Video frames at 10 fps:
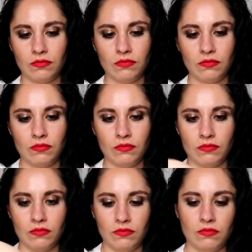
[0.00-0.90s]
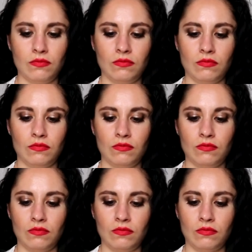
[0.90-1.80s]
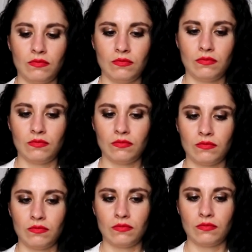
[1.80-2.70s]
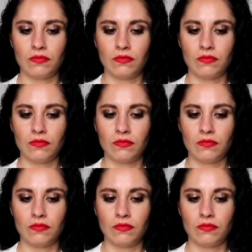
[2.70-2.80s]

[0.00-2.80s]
(no one is talking)